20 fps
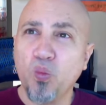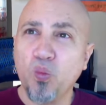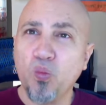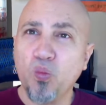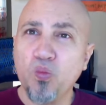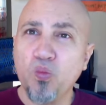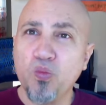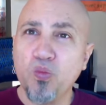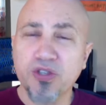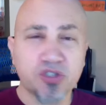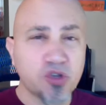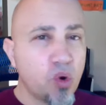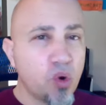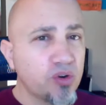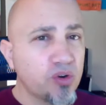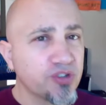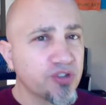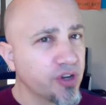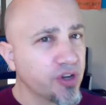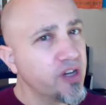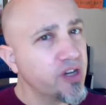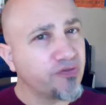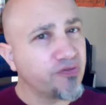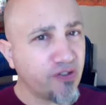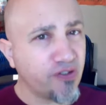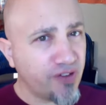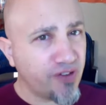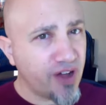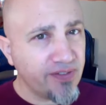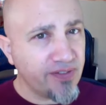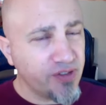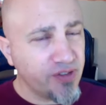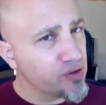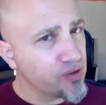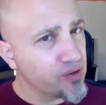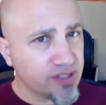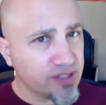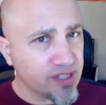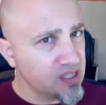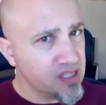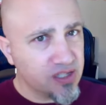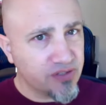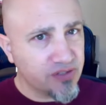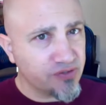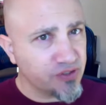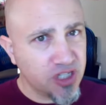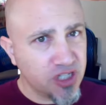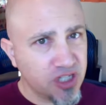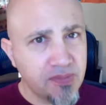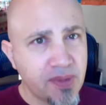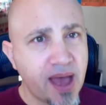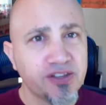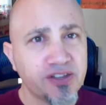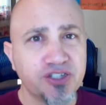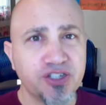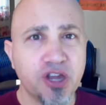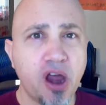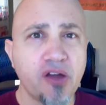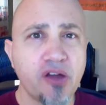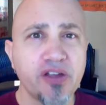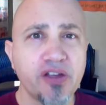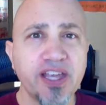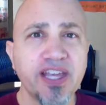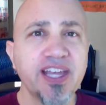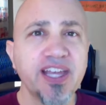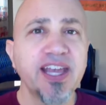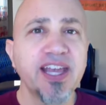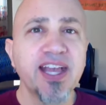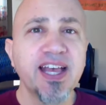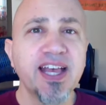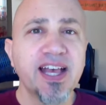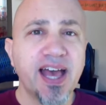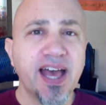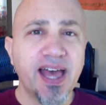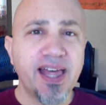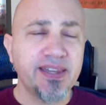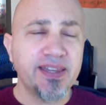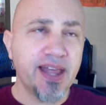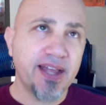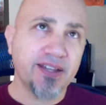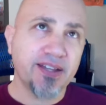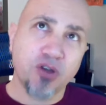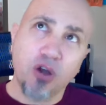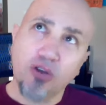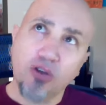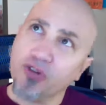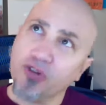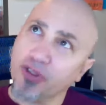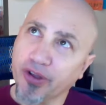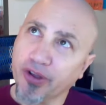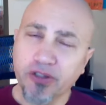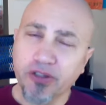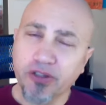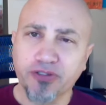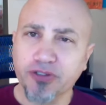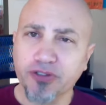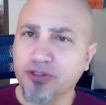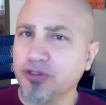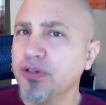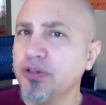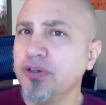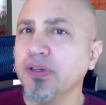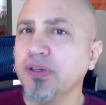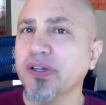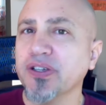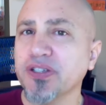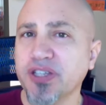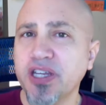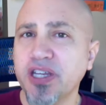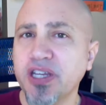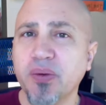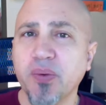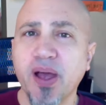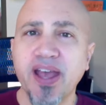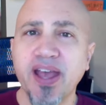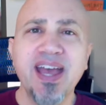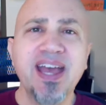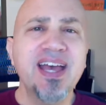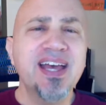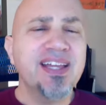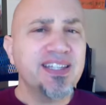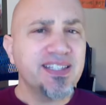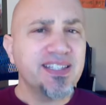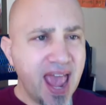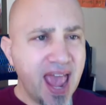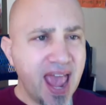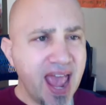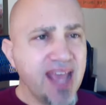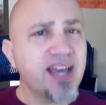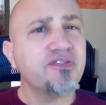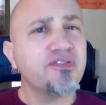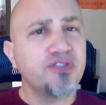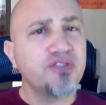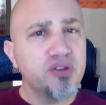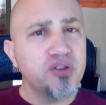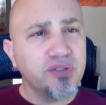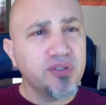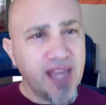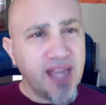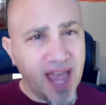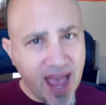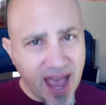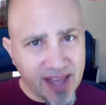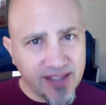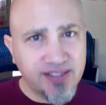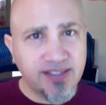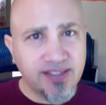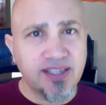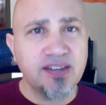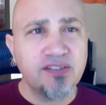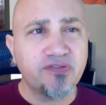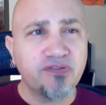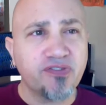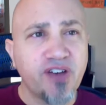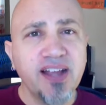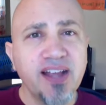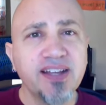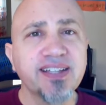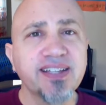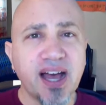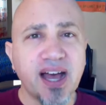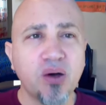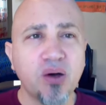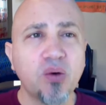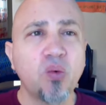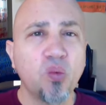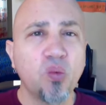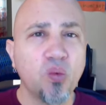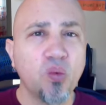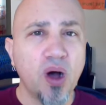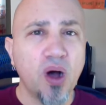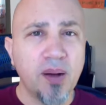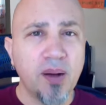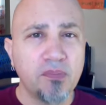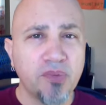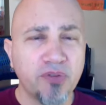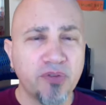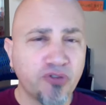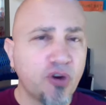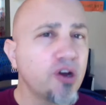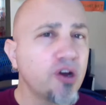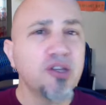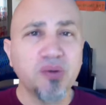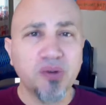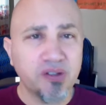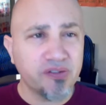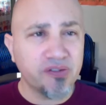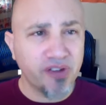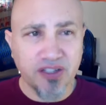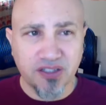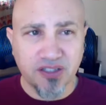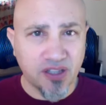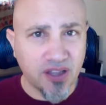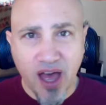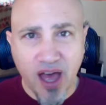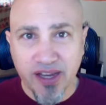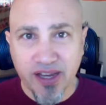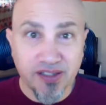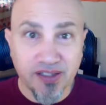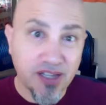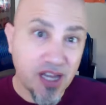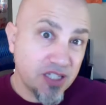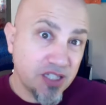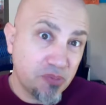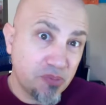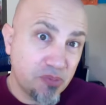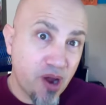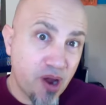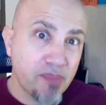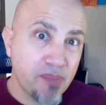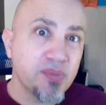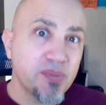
the scores are good for five years, at least for GMAT, GRE, and TOEFL, they're good for two years anyway. Take a few tests and find out um, before you invest a lot in test prep.